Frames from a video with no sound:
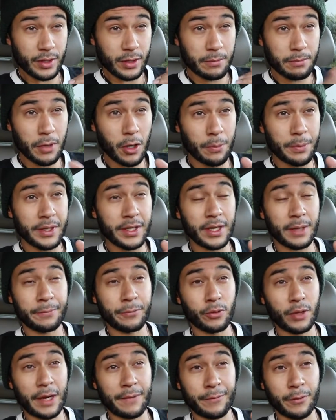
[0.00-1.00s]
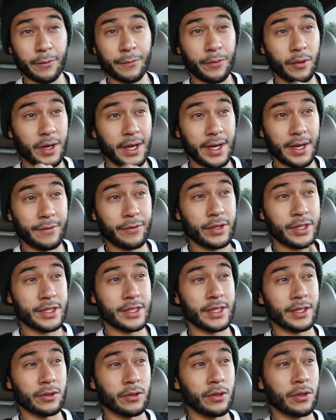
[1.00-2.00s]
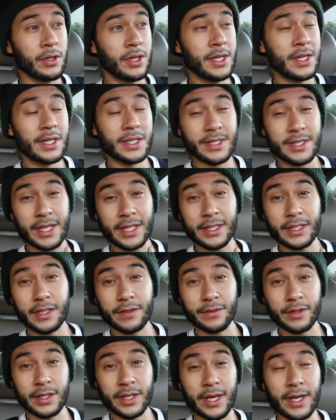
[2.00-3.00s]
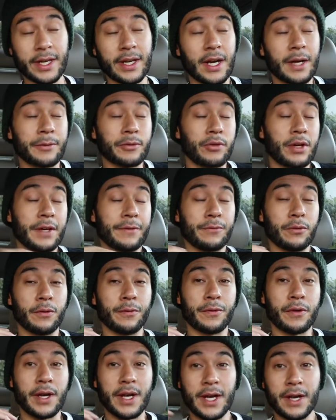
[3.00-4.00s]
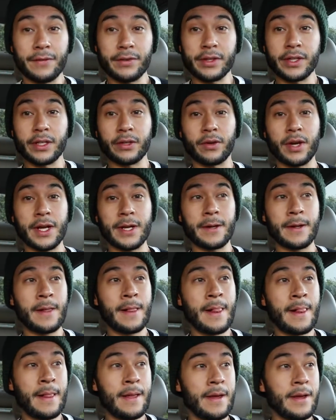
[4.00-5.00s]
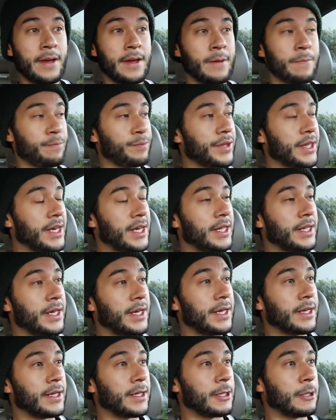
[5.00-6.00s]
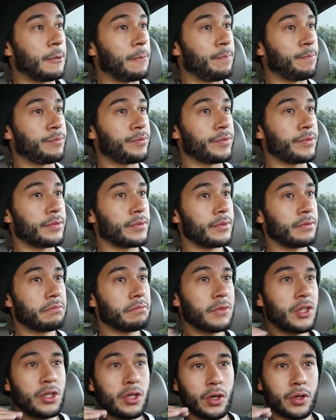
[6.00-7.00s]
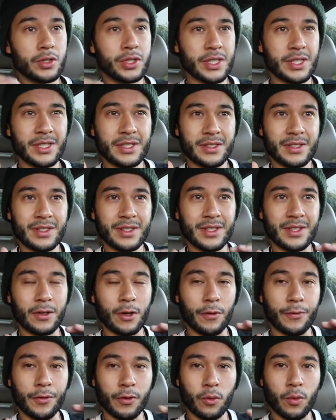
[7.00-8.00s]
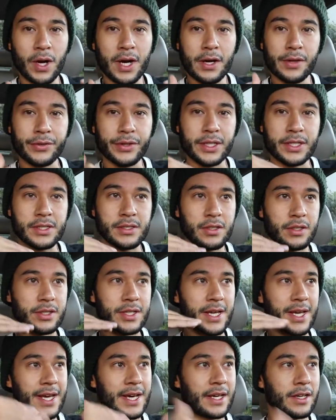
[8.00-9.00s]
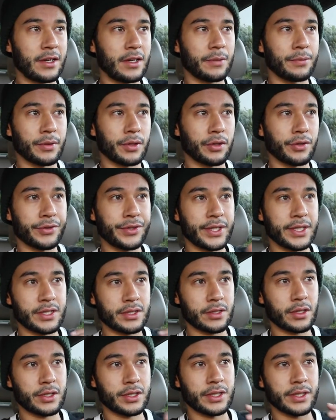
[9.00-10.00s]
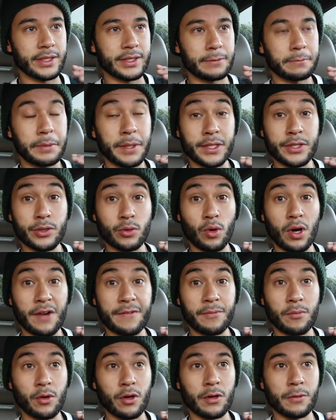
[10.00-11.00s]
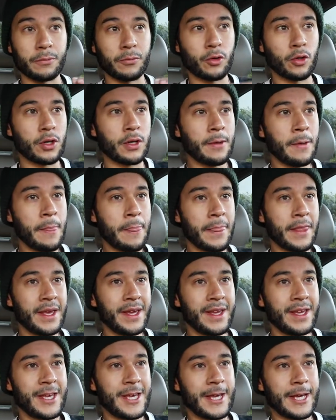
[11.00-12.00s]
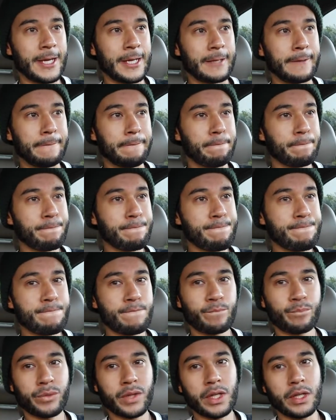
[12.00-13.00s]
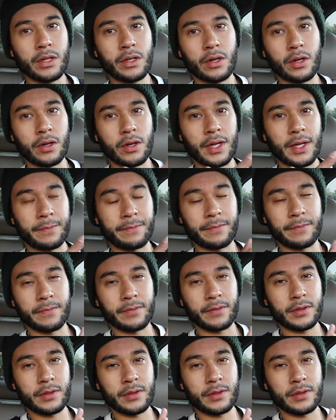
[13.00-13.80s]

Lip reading: moment. I'm grateful for every single second of the day. I'm grateful for everything, right? And then, you know, just over a while, things start to add up. Little things start to piss you off more and more. And, you know,